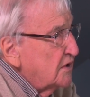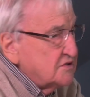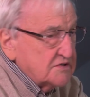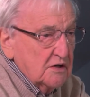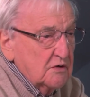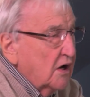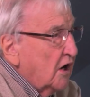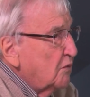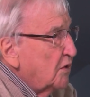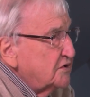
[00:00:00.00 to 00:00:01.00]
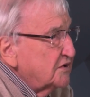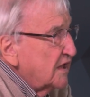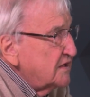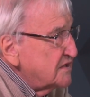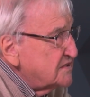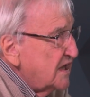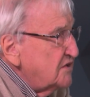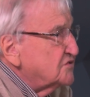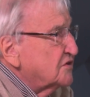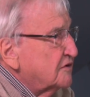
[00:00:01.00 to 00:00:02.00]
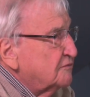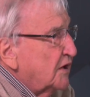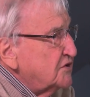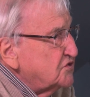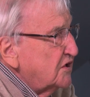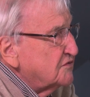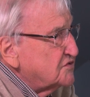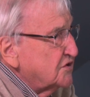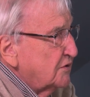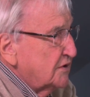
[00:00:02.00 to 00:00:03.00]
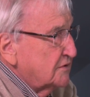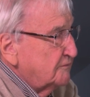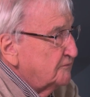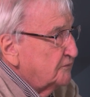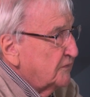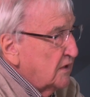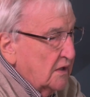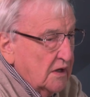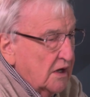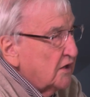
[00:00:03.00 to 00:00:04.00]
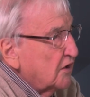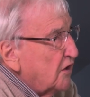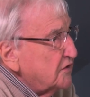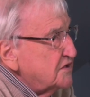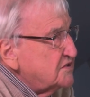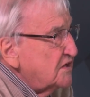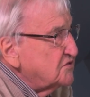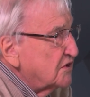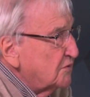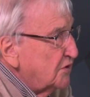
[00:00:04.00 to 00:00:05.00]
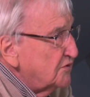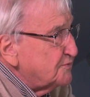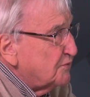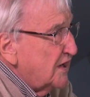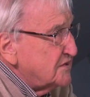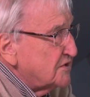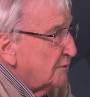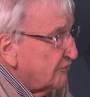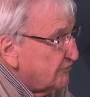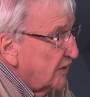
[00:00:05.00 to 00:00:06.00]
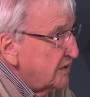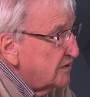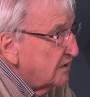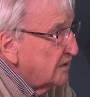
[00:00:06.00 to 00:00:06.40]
So I wanted to get the attention of my chief steward, and I got the attention of the world's press, I'm afraid.